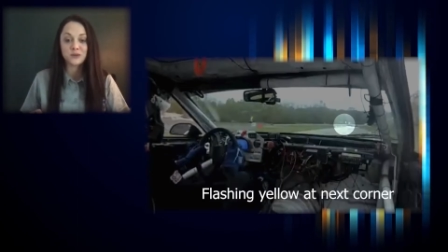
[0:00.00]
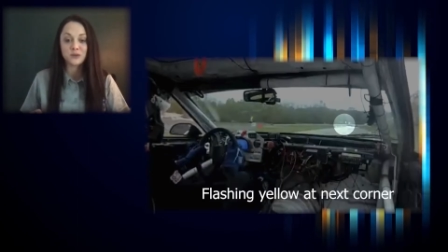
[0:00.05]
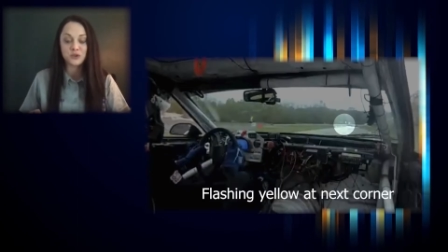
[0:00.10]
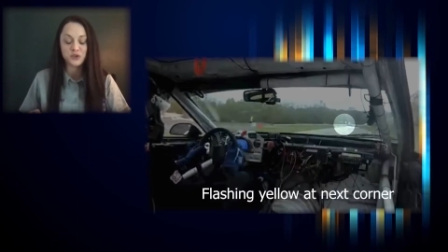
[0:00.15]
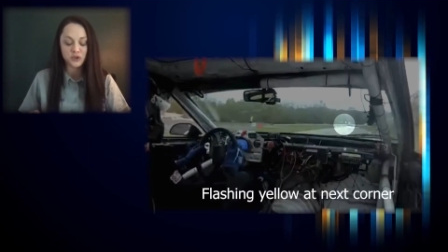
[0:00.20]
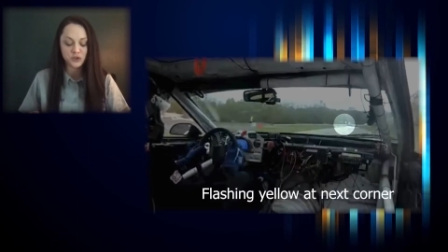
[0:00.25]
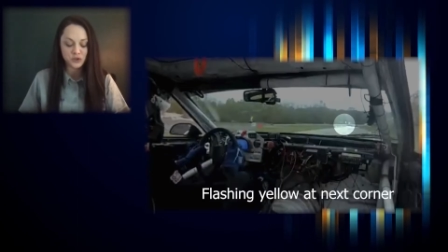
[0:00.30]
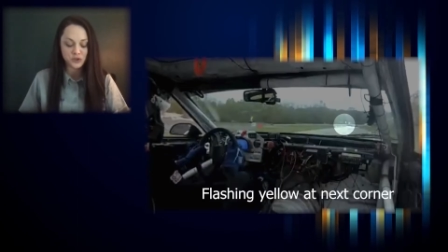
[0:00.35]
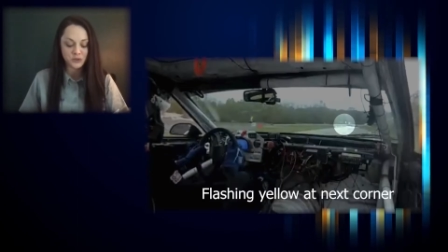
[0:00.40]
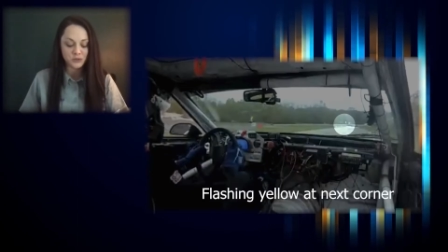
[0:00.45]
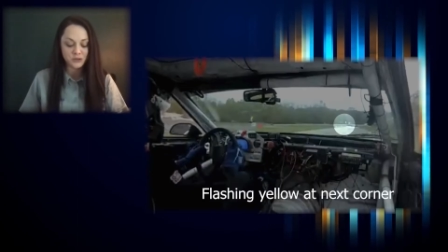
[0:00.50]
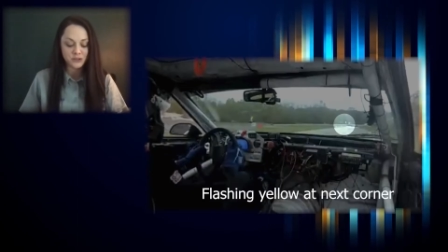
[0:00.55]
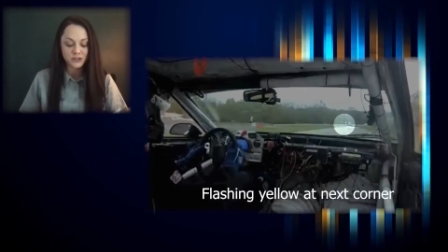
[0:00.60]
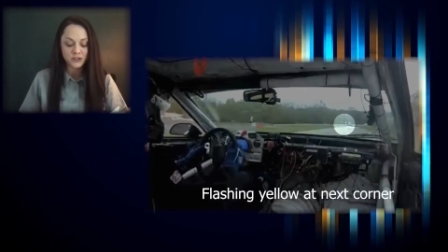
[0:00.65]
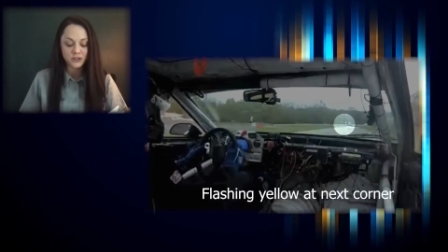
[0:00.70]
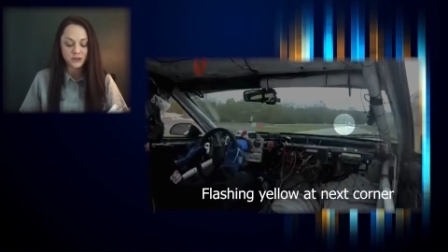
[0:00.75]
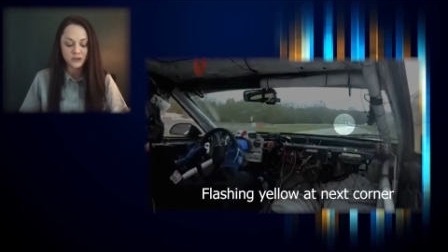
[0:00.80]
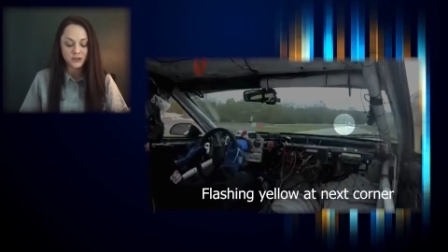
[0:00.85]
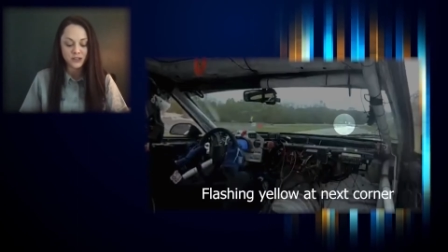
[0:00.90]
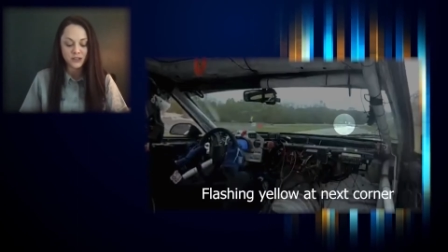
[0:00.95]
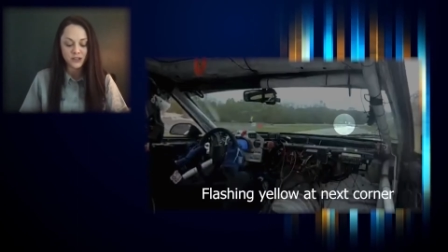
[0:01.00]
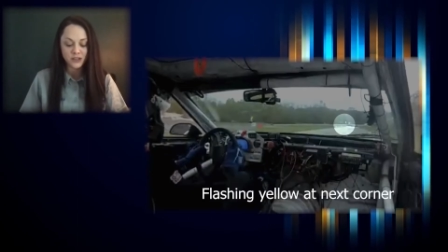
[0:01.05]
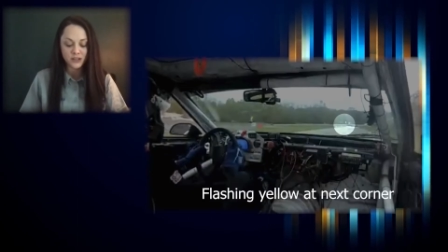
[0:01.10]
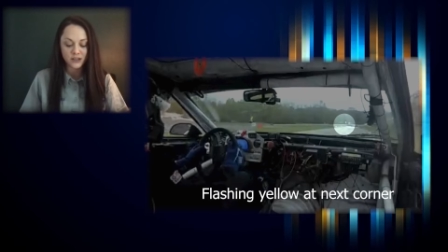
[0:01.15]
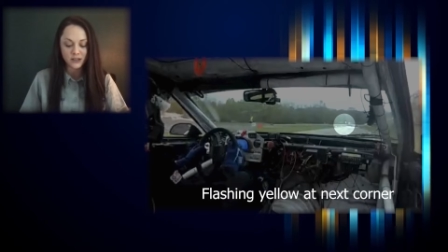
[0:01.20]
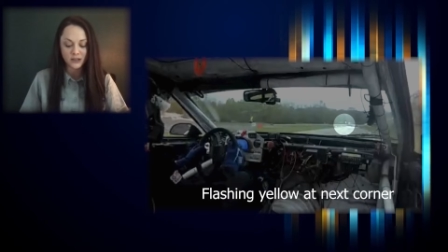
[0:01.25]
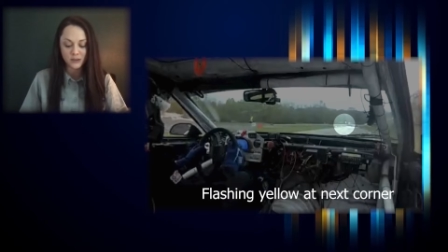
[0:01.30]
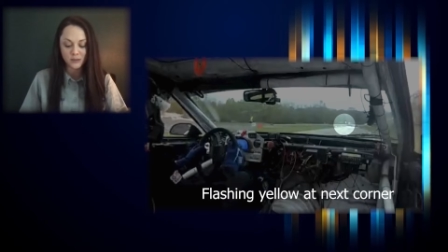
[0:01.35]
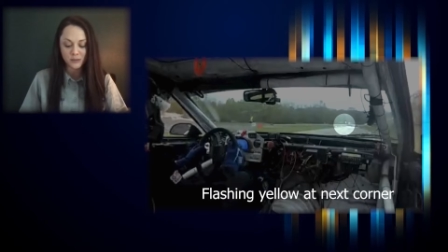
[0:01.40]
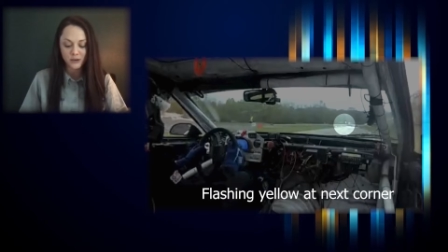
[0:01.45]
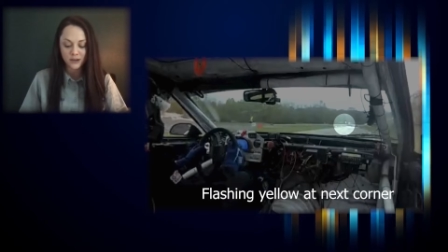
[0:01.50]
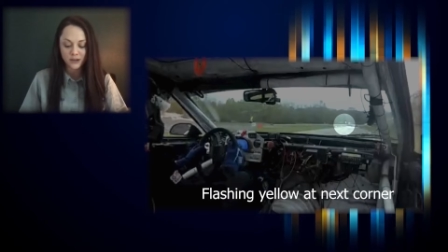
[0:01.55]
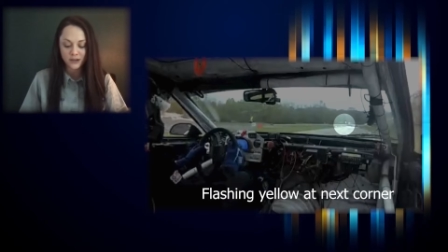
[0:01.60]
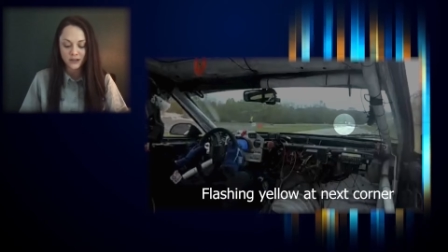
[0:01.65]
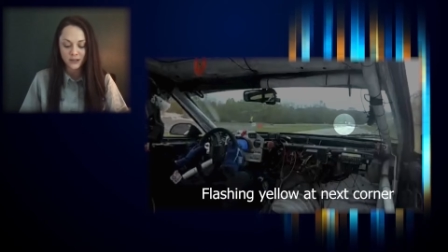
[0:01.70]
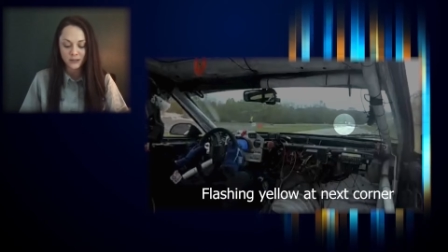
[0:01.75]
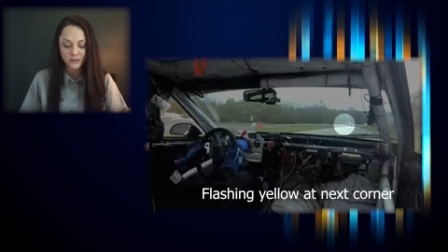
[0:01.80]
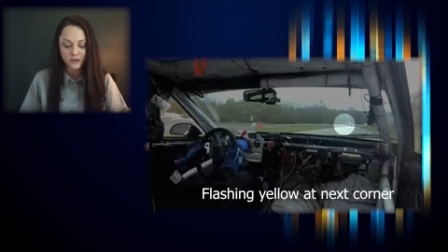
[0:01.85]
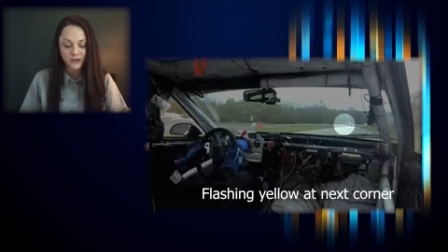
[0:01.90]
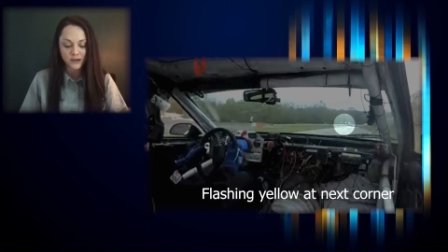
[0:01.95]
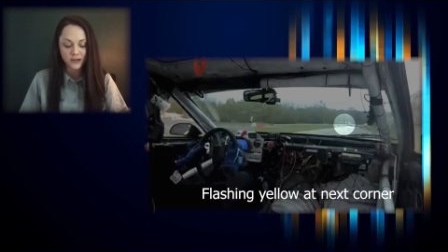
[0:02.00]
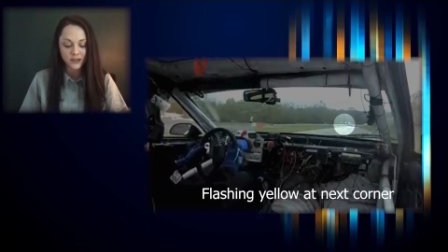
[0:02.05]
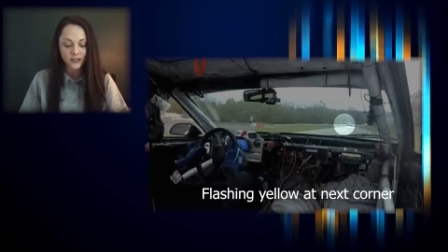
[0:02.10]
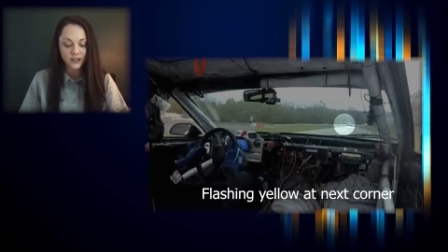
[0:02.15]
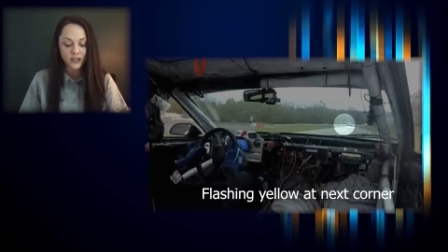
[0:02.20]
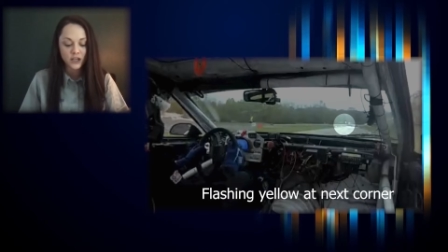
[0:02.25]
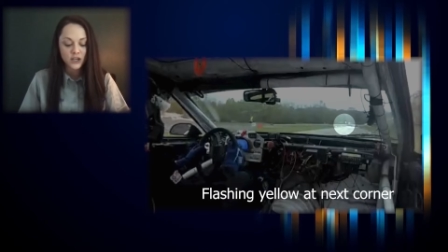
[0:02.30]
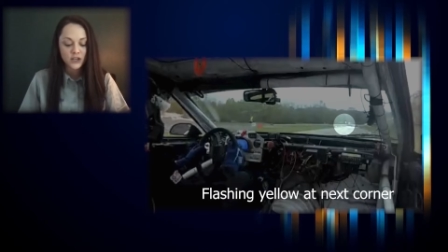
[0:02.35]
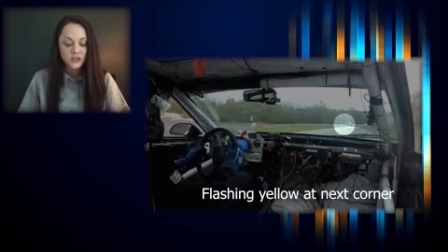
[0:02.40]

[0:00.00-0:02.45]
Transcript: what you should be doing and abiding by.